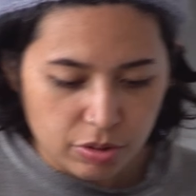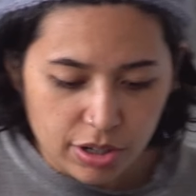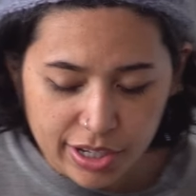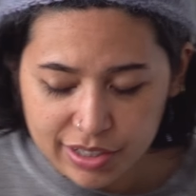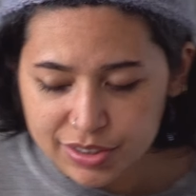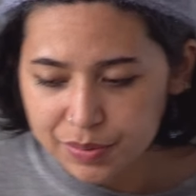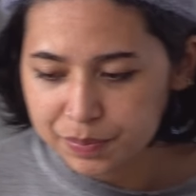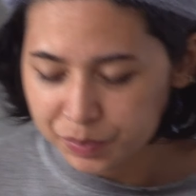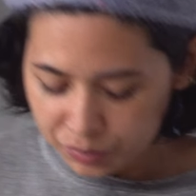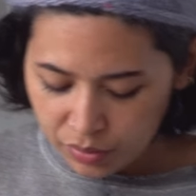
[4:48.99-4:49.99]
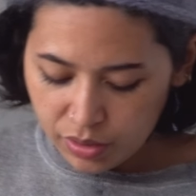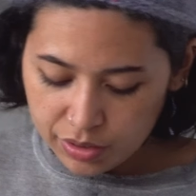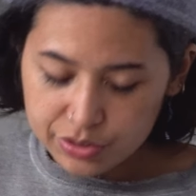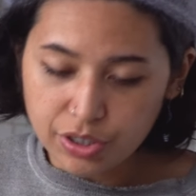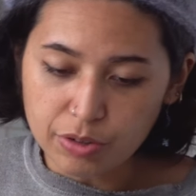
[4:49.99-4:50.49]
raw eggs.
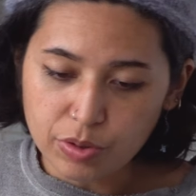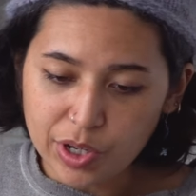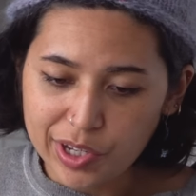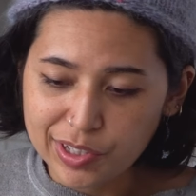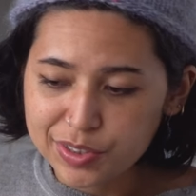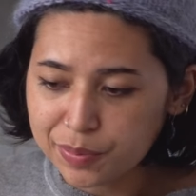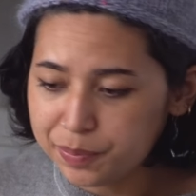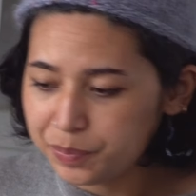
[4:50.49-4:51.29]
It's got raw eggs.